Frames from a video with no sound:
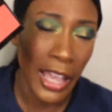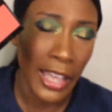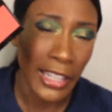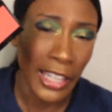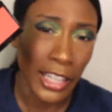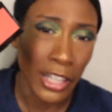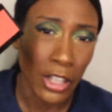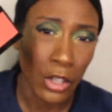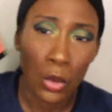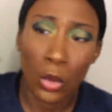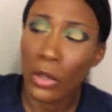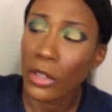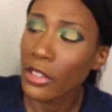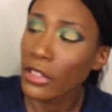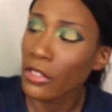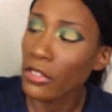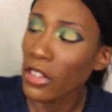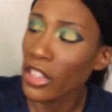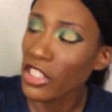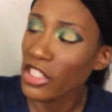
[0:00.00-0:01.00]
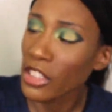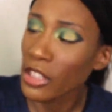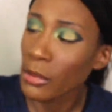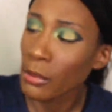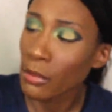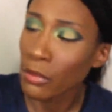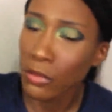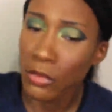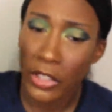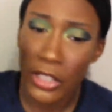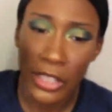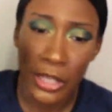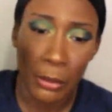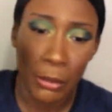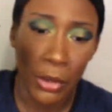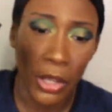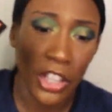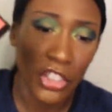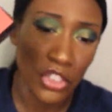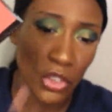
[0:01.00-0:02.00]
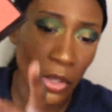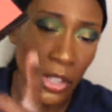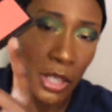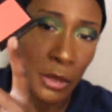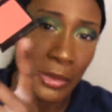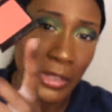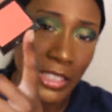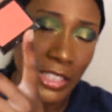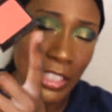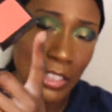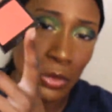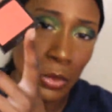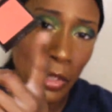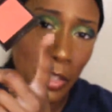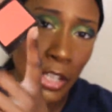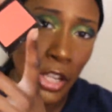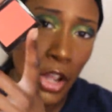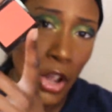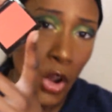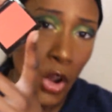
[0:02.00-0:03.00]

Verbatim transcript: had like a corally fleshy looking blush on it was this one